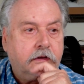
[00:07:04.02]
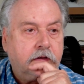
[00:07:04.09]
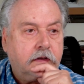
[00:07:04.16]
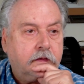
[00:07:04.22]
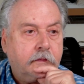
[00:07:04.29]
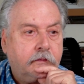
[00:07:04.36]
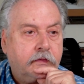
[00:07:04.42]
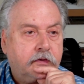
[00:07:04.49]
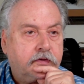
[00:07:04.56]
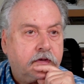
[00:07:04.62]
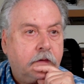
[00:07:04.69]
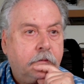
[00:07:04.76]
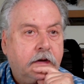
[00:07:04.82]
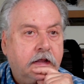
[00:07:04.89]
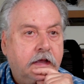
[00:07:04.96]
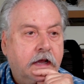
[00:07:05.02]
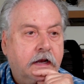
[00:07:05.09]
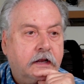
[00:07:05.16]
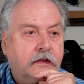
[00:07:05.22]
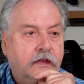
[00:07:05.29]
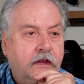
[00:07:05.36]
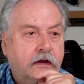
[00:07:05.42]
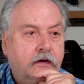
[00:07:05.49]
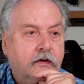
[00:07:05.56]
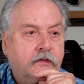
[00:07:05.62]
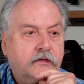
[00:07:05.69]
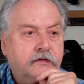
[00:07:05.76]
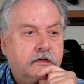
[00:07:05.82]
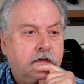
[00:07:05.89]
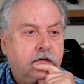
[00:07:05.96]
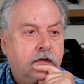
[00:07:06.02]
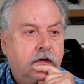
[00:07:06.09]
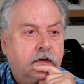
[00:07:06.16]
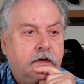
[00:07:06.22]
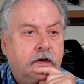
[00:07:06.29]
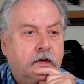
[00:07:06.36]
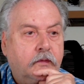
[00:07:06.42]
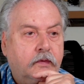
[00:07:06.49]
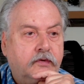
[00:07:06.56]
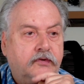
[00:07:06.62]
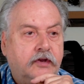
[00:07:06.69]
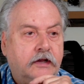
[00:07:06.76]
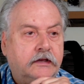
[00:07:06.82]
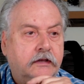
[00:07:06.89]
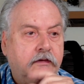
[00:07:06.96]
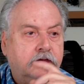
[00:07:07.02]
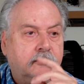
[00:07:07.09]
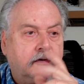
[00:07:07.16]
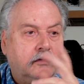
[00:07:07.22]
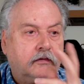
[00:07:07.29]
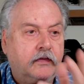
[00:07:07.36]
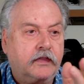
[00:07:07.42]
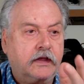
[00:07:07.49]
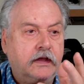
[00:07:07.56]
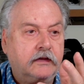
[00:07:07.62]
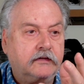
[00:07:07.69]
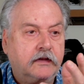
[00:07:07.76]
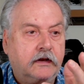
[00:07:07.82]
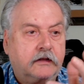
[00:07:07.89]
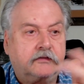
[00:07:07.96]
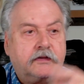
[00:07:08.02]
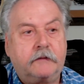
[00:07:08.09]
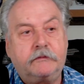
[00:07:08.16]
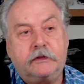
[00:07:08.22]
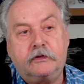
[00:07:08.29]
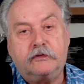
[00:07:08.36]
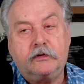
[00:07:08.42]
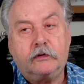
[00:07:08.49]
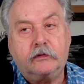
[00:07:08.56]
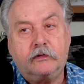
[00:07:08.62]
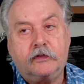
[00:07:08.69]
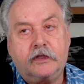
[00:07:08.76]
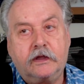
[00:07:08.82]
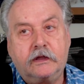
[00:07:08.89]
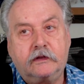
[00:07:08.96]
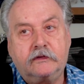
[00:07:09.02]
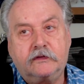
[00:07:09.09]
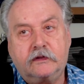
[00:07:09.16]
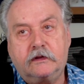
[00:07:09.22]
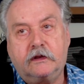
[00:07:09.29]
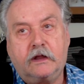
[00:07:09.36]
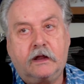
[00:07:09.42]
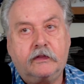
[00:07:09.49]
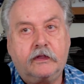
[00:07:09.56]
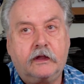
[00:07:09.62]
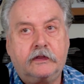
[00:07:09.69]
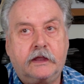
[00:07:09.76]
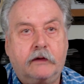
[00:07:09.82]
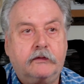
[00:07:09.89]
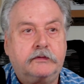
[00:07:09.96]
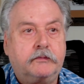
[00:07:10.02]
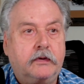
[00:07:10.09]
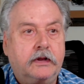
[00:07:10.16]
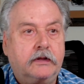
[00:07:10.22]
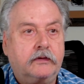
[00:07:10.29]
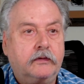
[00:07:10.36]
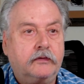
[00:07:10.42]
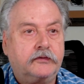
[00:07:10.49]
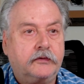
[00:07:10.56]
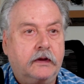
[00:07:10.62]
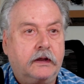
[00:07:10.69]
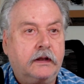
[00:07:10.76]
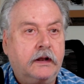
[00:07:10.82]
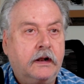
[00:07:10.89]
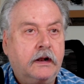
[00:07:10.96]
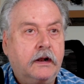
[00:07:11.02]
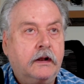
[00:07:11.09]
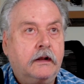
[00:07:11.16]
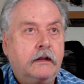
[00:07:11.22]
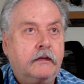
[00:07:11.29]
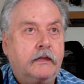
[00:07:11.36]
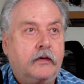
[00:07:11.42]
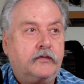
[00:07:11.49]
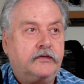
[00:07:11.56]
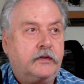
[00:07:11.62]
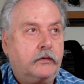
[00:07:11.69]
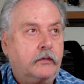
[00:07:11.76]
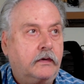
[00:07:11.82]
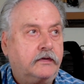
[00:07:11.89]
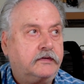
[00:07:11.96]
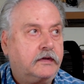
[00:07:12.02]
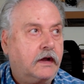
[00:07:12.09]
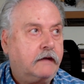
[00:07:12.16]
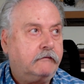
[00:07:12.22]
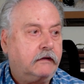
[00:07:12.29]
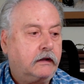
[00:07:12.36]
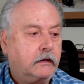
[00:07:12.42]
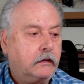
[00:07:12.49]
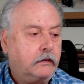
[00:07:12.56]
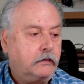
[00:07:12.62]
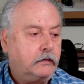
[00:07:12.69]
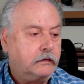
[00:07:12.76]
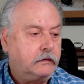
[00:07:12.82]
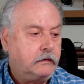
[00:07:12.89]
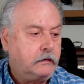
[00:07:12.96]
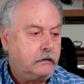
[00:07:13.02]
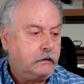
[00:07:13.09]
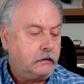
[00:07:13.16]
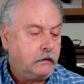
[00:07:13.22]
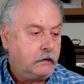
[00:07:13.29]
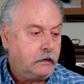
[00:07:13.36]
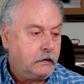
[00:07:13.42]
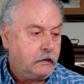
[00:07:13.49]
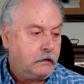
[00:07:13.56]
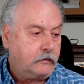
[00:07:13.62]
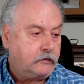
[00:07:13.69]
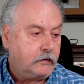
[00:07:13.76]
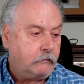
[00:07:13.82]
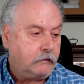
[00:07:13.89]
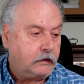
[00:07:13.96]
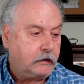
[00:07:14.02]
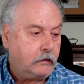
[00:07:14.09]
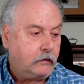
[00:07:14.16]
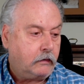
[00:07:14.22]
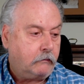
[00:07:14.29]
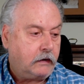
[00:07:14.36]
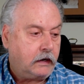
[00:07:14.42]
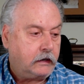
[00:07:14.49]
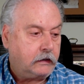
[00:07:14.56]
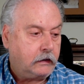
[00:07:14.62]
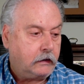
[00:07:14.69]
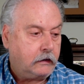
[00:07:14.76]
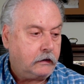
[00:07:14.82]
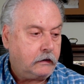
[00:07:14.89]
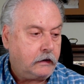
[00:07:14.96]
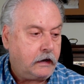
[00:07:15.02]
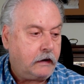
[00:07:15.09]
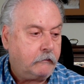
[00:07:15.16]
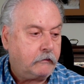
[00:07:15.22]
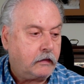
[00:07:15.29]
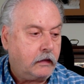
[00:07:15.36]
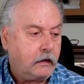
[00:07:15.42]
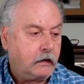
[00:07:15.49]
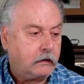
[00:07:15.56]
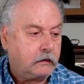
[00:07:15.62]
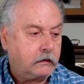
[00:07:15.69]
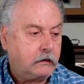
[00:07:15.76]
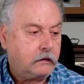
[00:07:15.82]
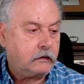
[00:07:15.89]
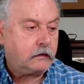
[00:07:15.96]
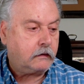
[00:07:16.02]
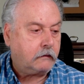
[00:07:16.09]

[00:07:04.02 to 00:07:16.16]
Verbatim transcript: that uh, somebody had in theirs on uh, rejecting certain things and accepting certain things, and I thought that was pretty cool. So I, those are the ones I've included. So I'm going to go to my uh, ham clock